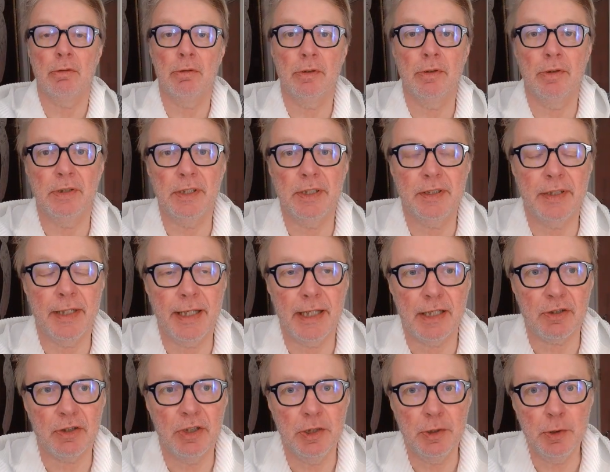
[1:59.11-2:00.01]
did they
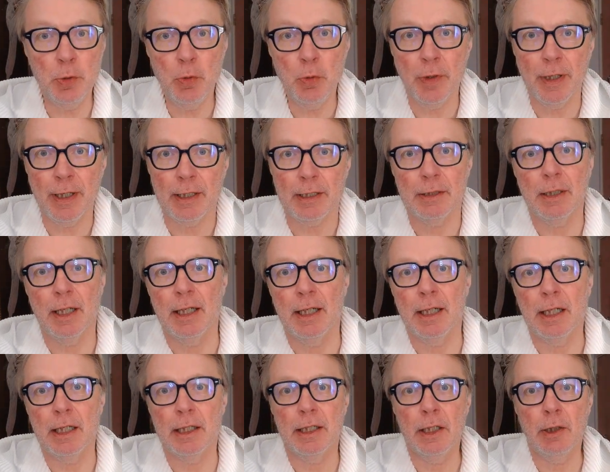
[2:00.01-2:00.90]
actually do that?
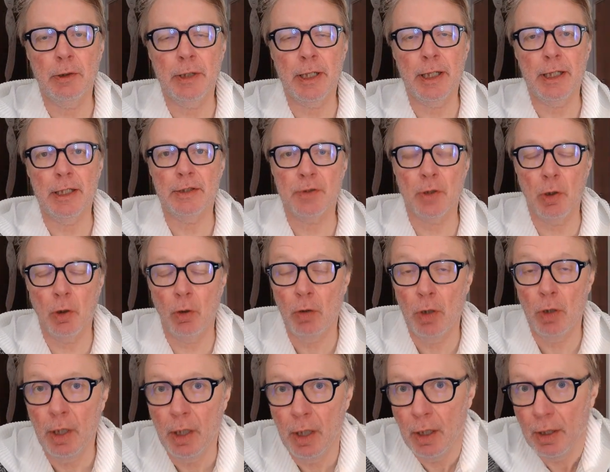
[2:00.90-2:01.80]
Okay,
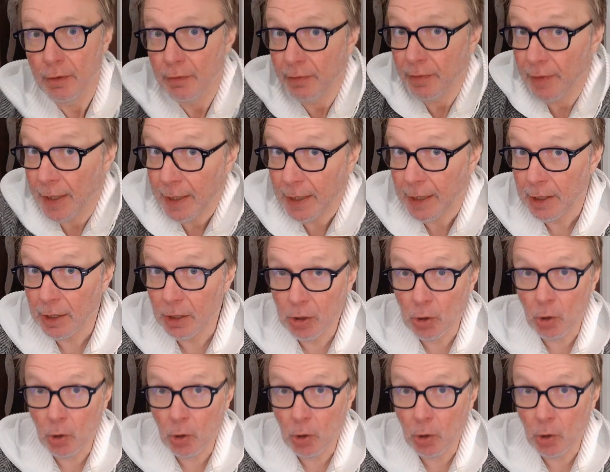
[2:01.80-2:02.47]
so they